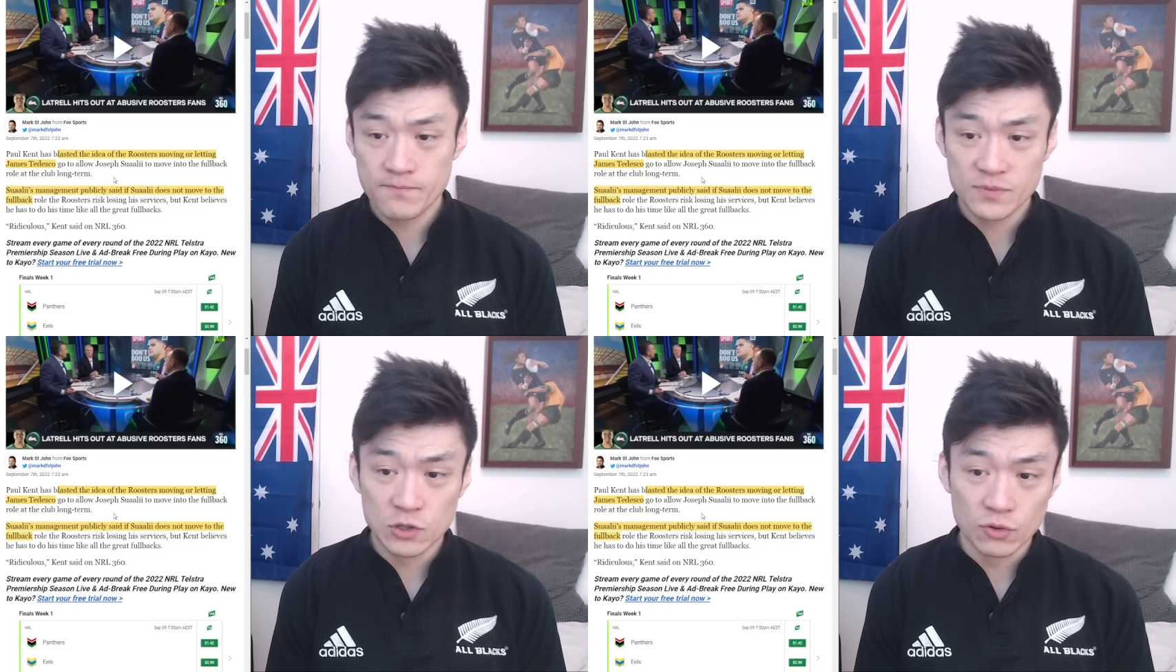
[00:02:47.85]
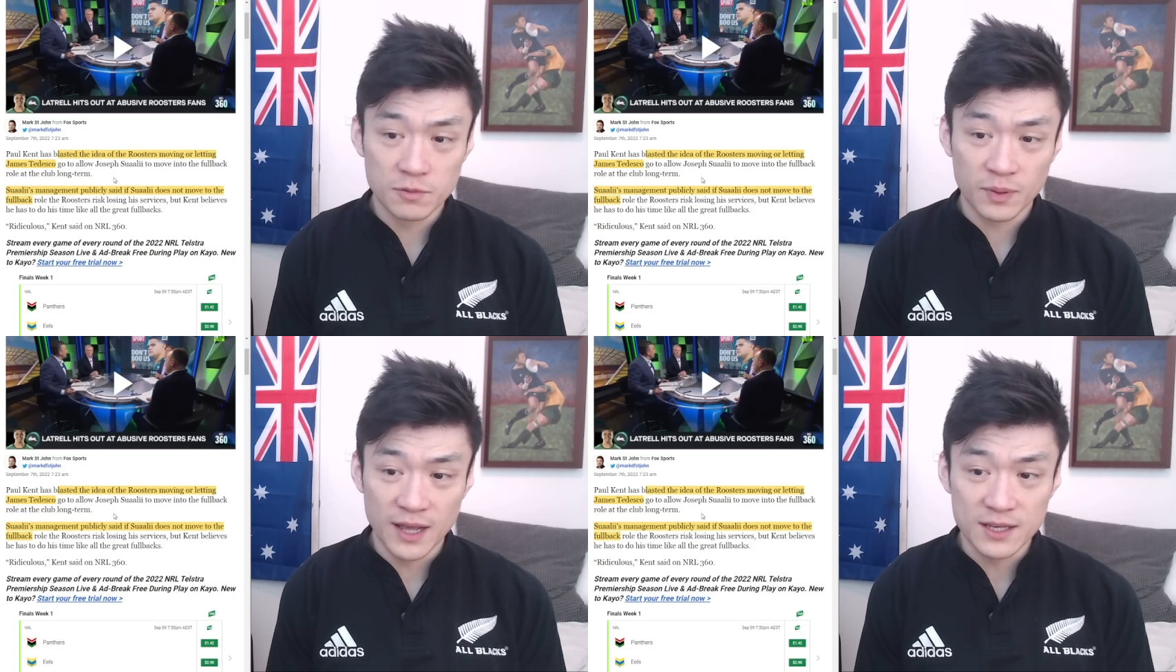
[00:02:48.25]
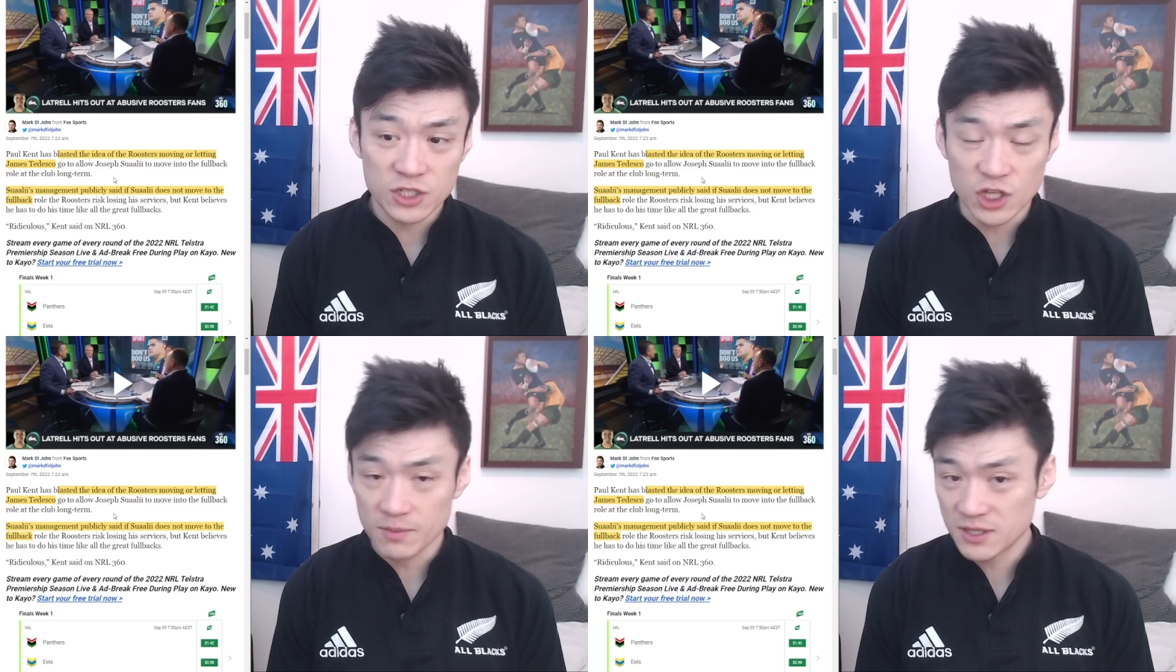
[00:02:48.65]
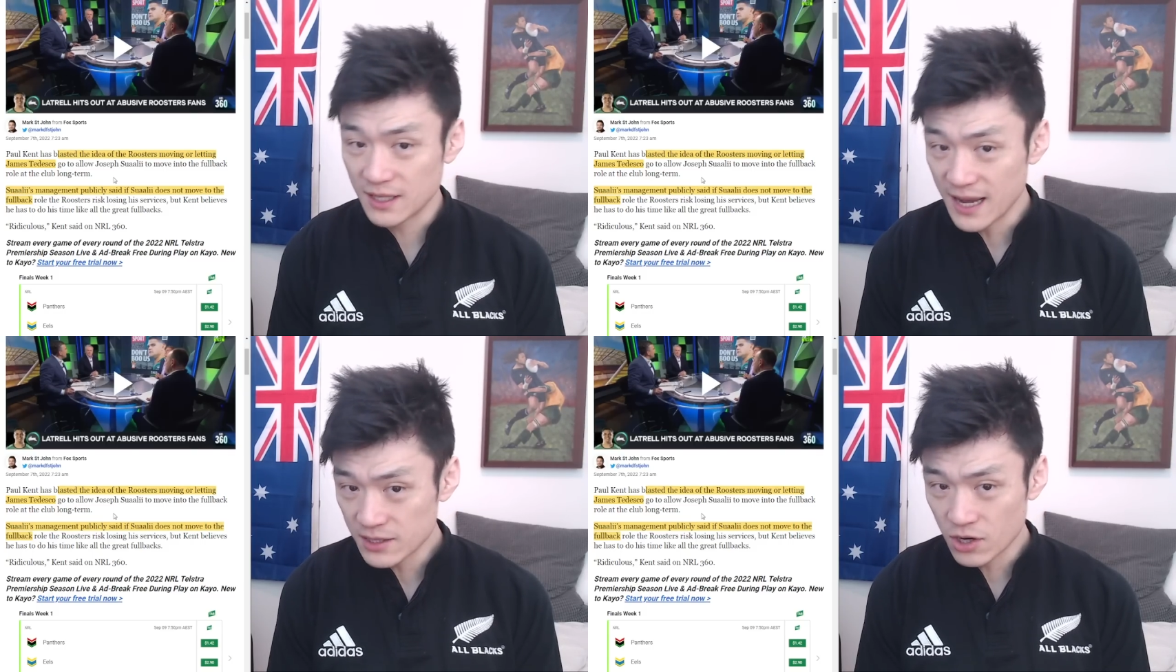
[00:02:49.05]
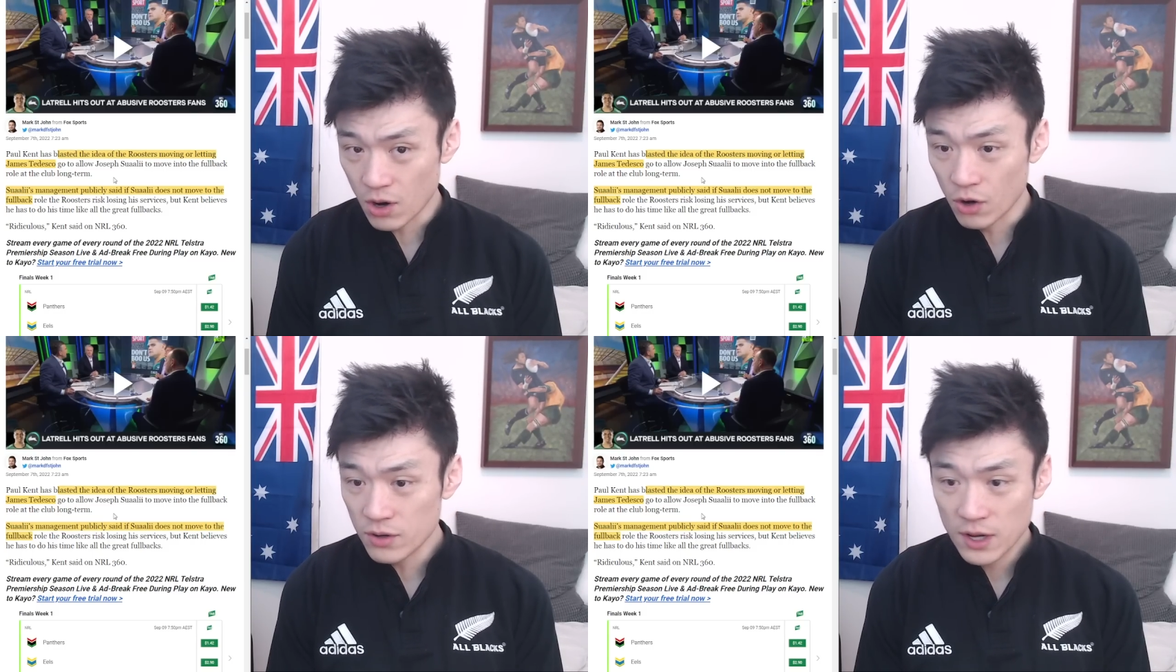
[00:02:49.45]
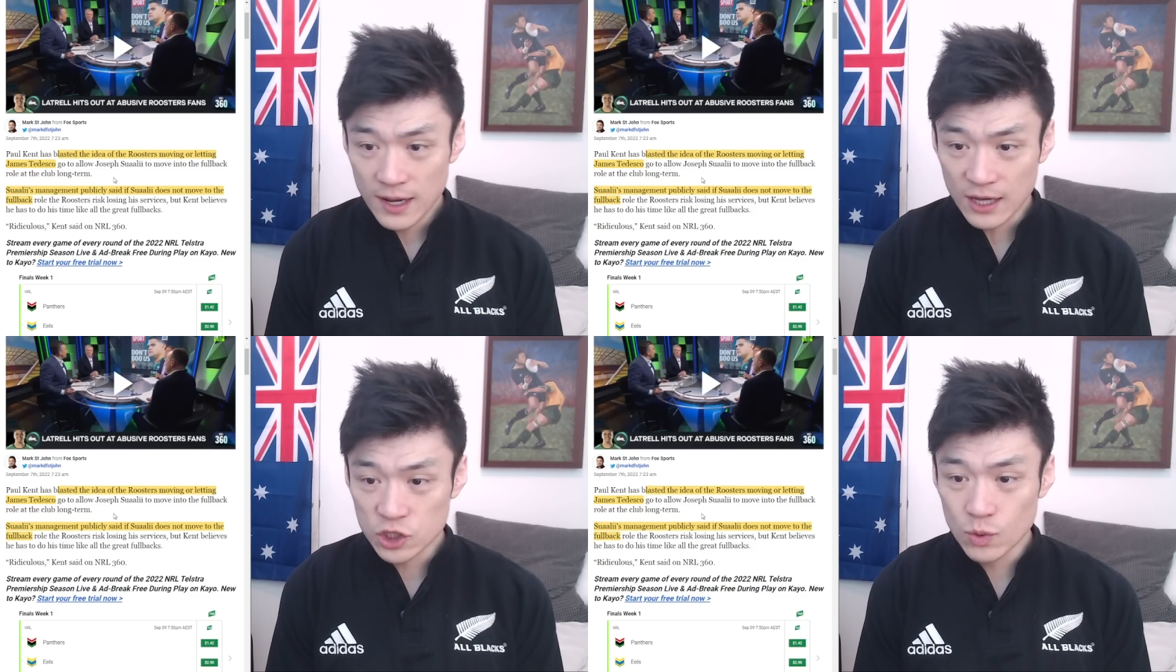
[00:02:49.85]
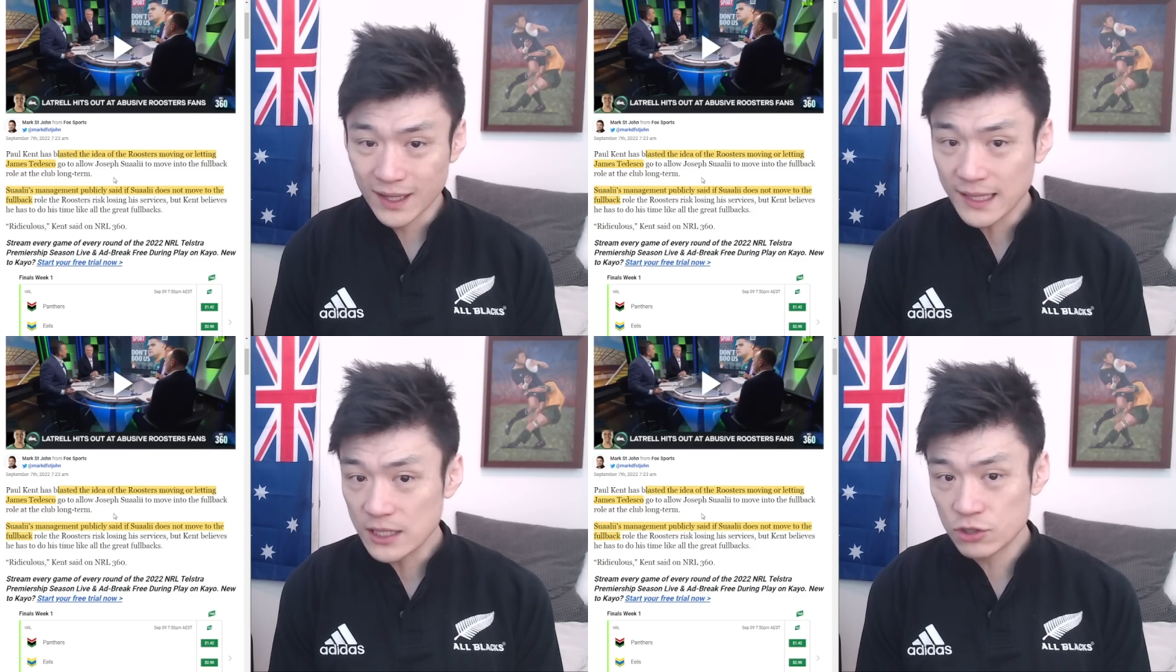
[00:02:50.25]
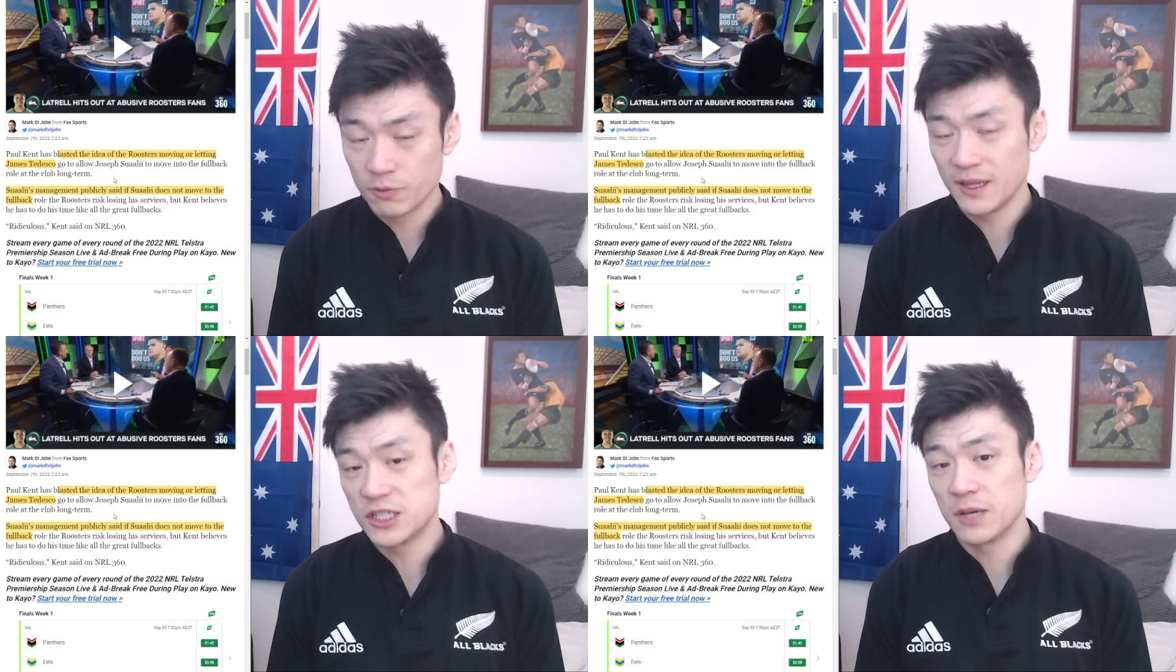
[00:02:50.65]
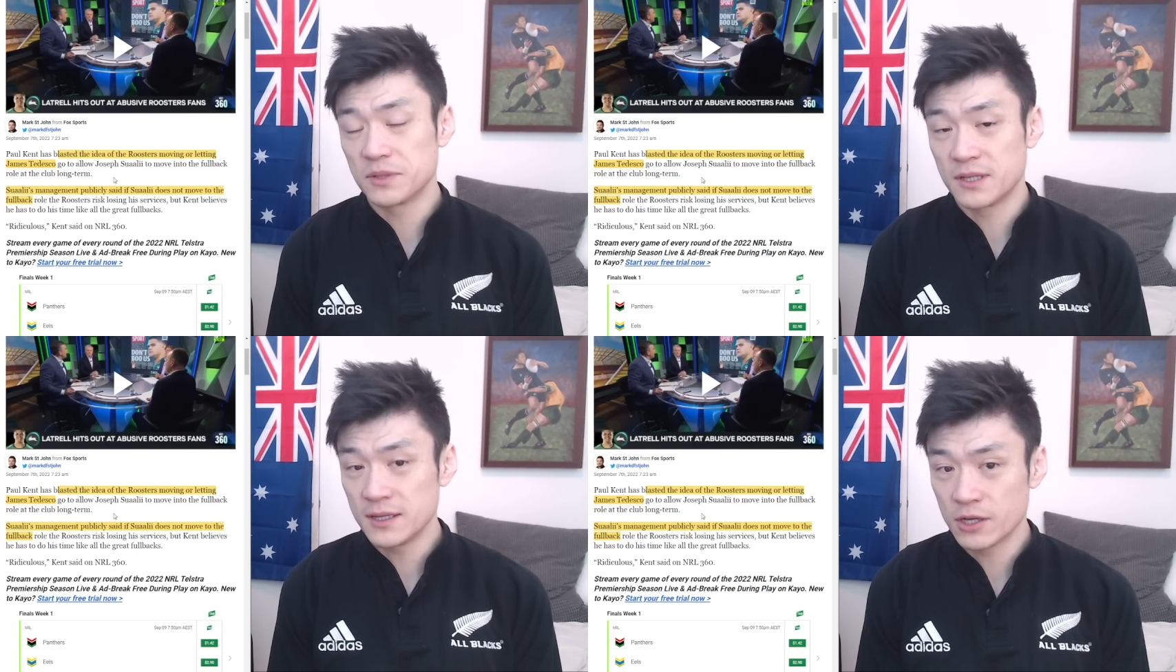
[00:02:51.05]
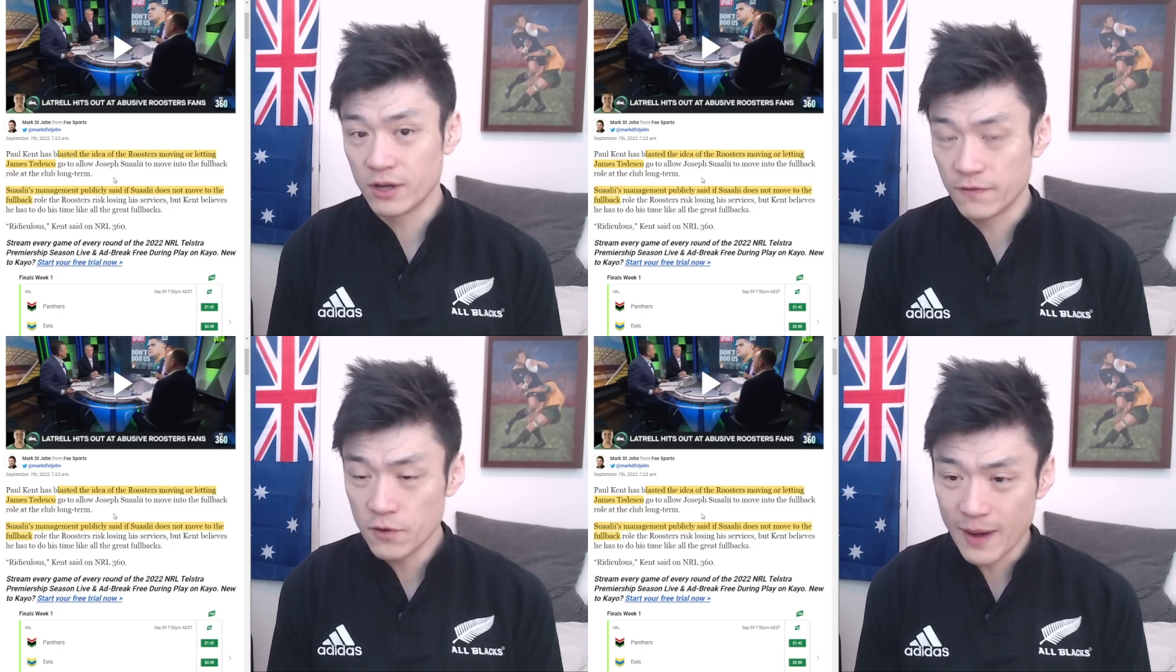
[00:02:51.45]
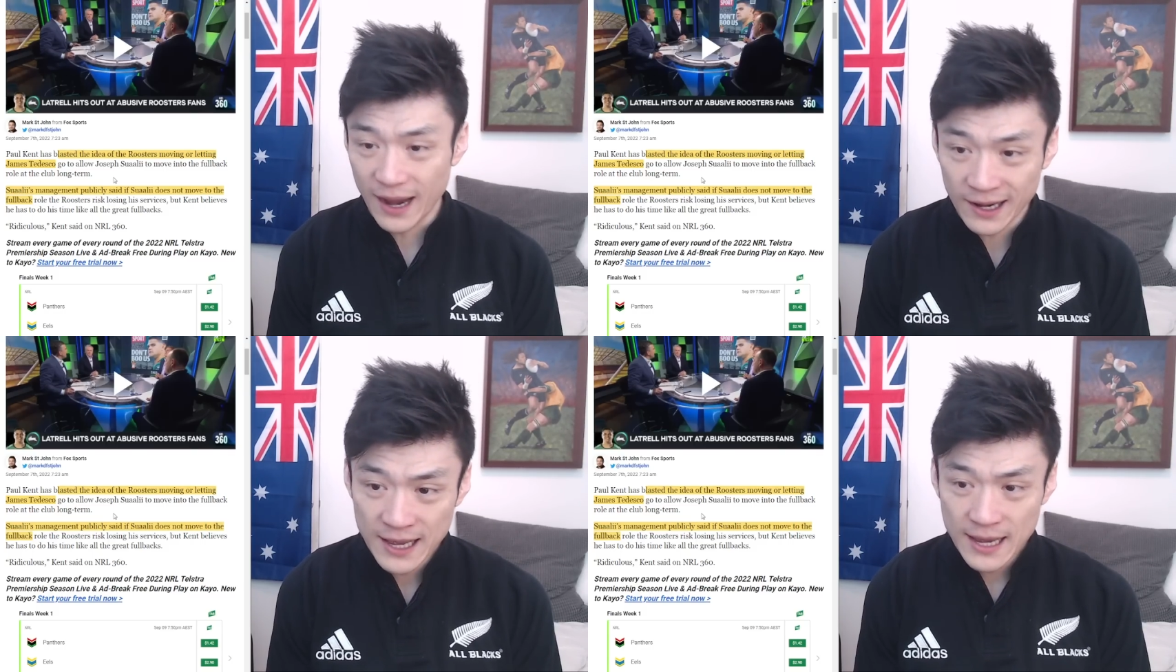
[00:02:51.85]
to replace James Tedesco, Suaalii to replace James Tedesco at a fullback.